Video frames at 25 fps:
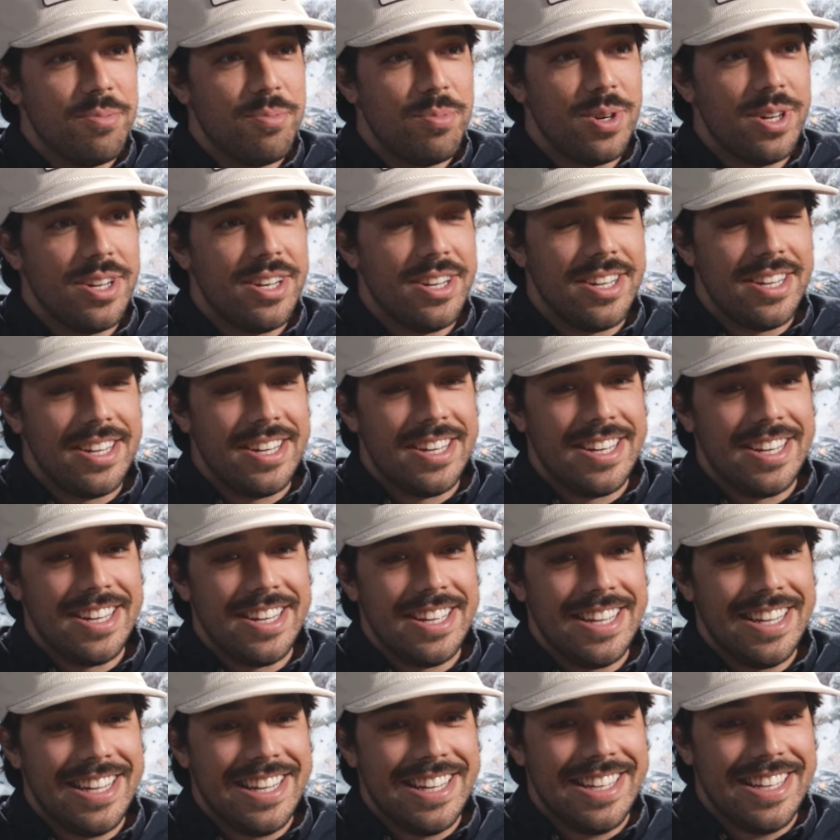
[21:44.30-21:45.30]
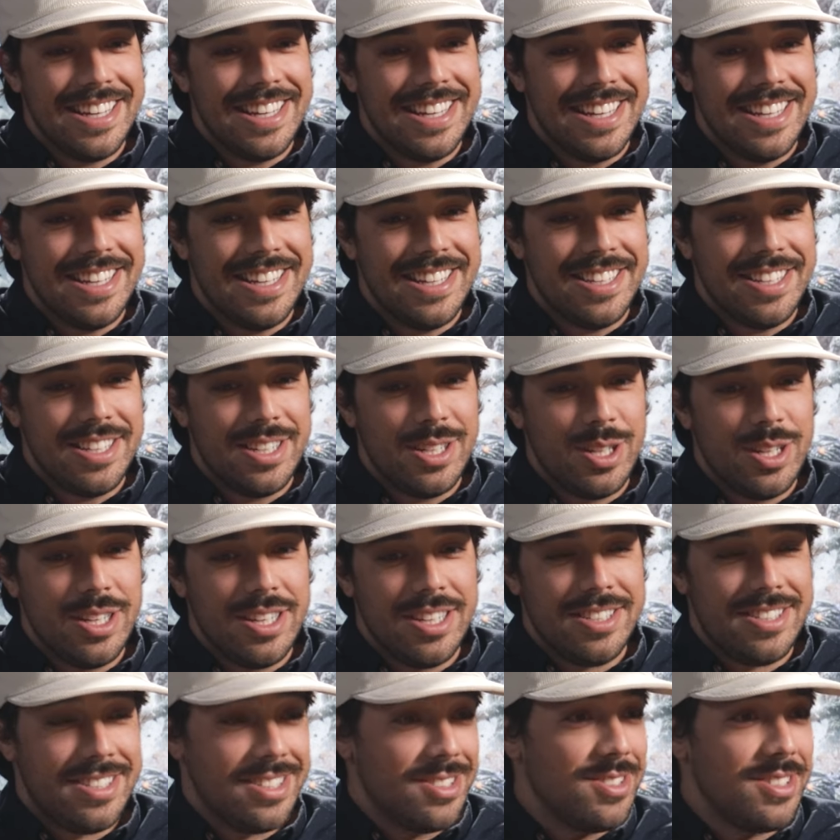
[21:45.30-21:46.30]
But
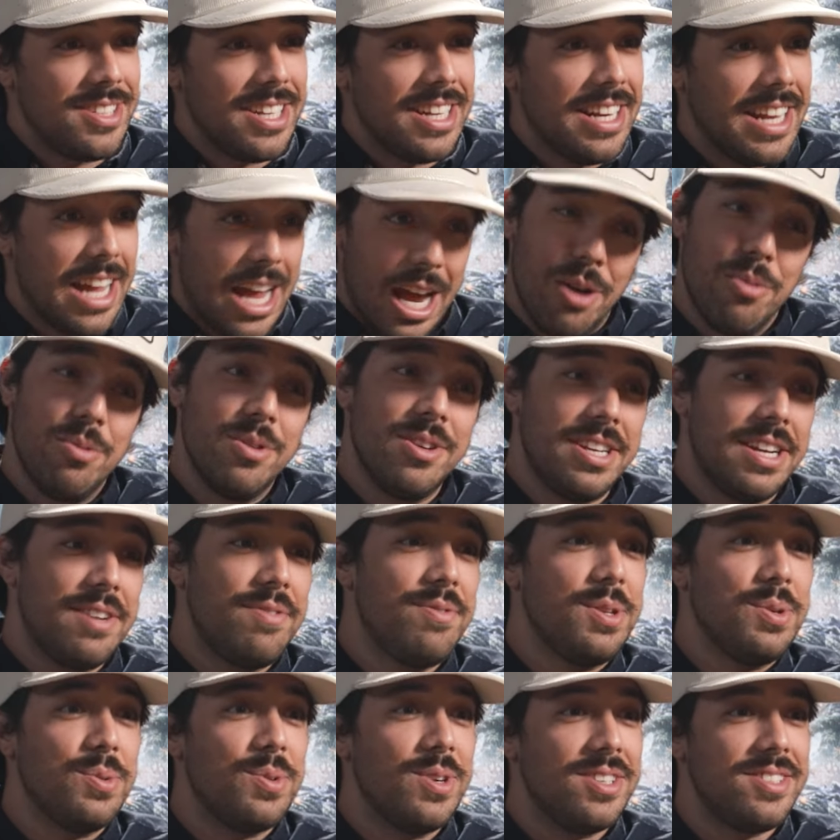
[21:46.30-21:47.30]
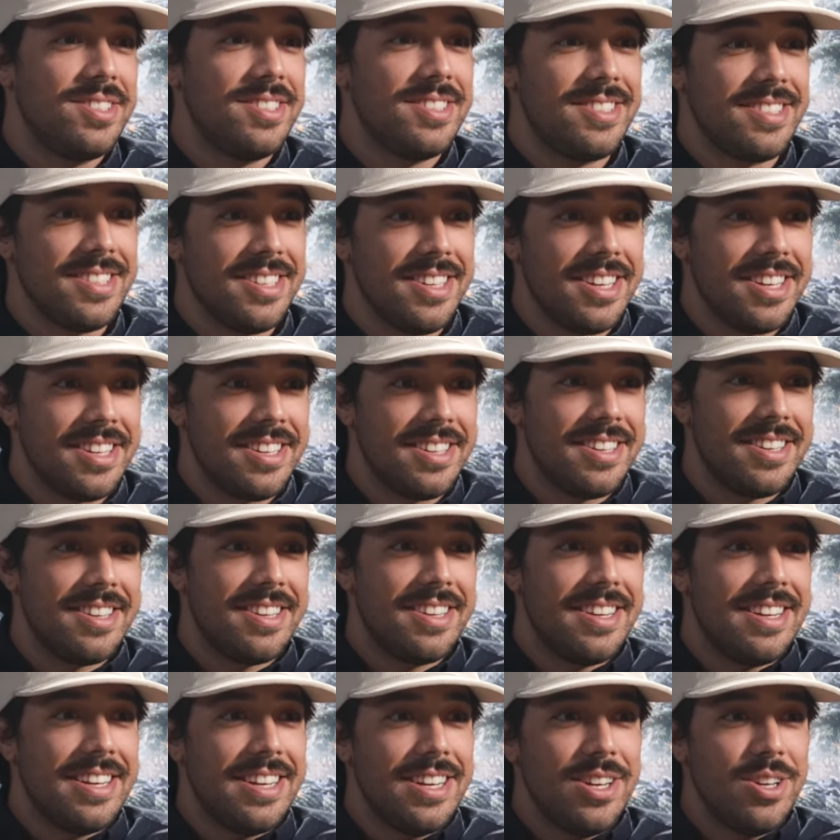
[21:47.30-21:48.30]
it's entertaining. I would definitely watch this again.
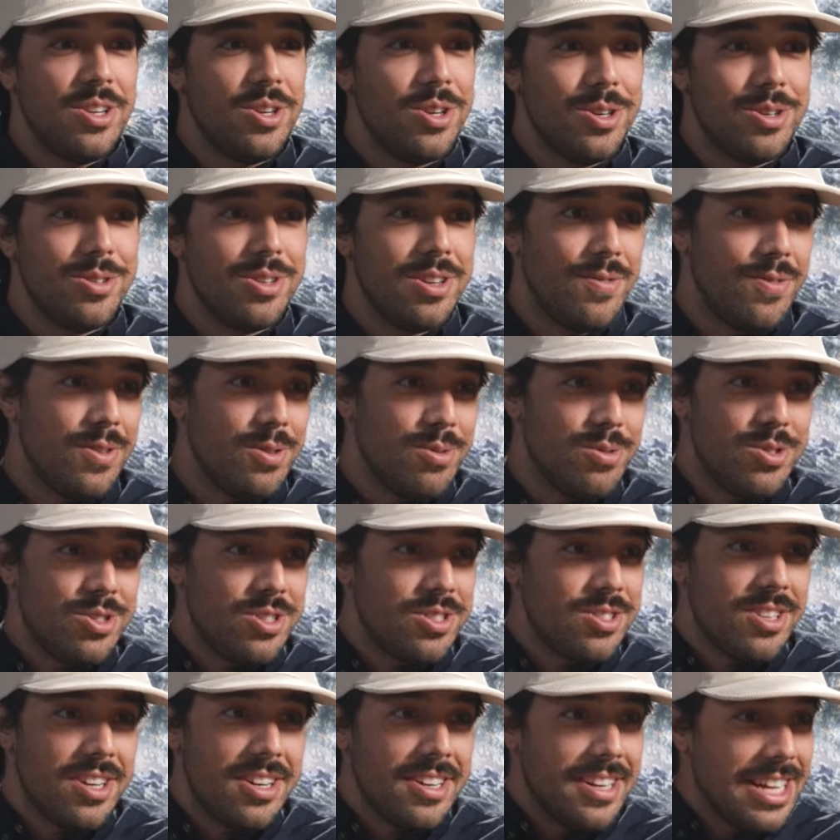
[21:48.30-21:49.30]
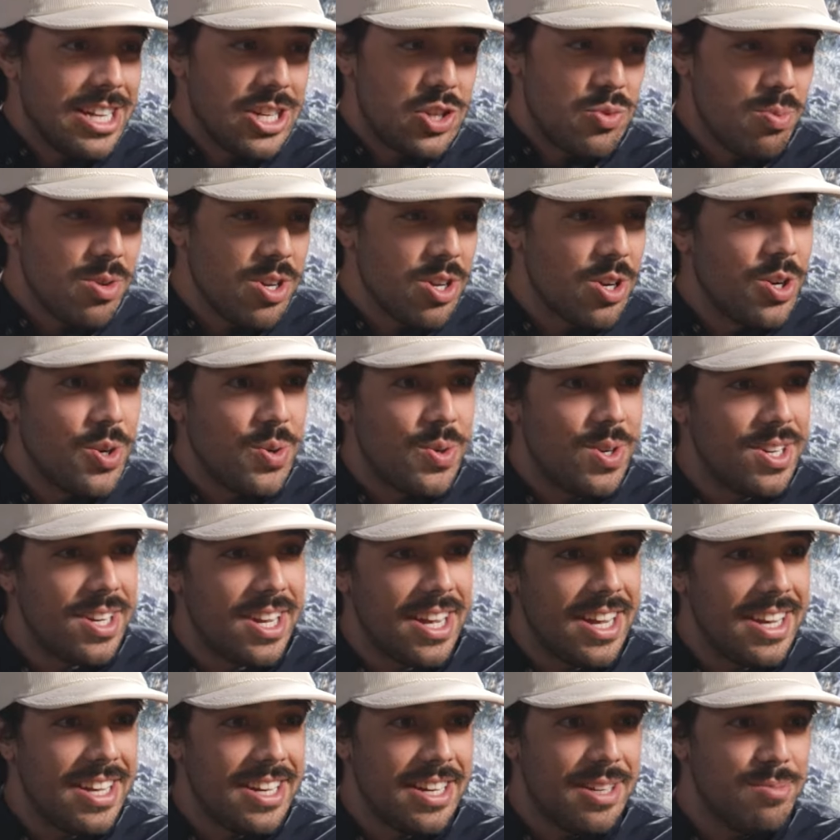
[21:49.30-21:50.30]
You know, if it was just on HBO one
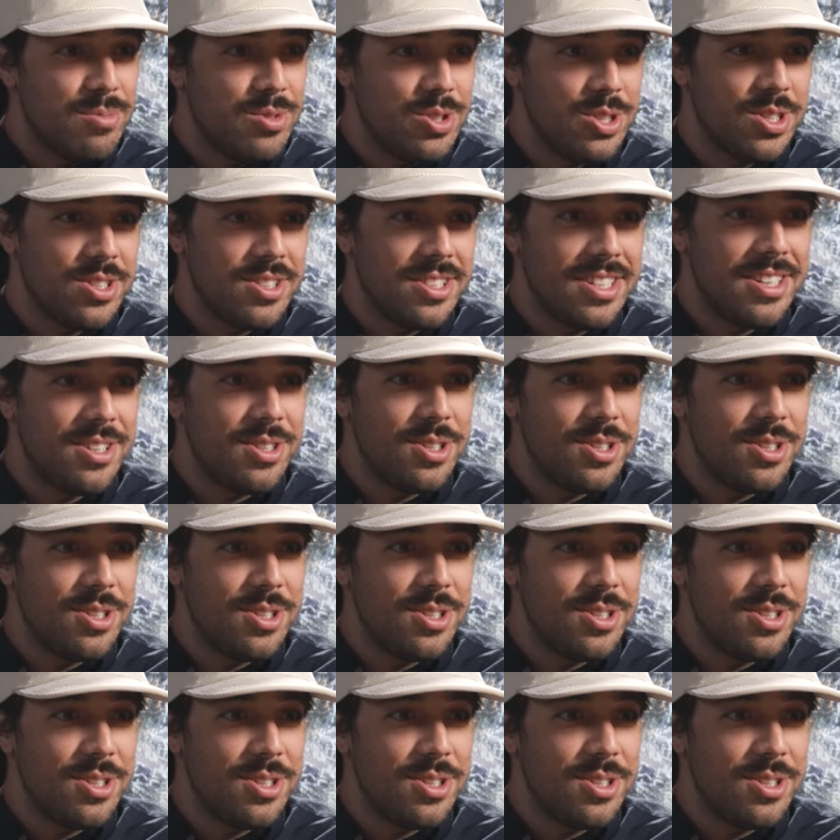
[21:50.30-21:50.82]
night and I'm chilling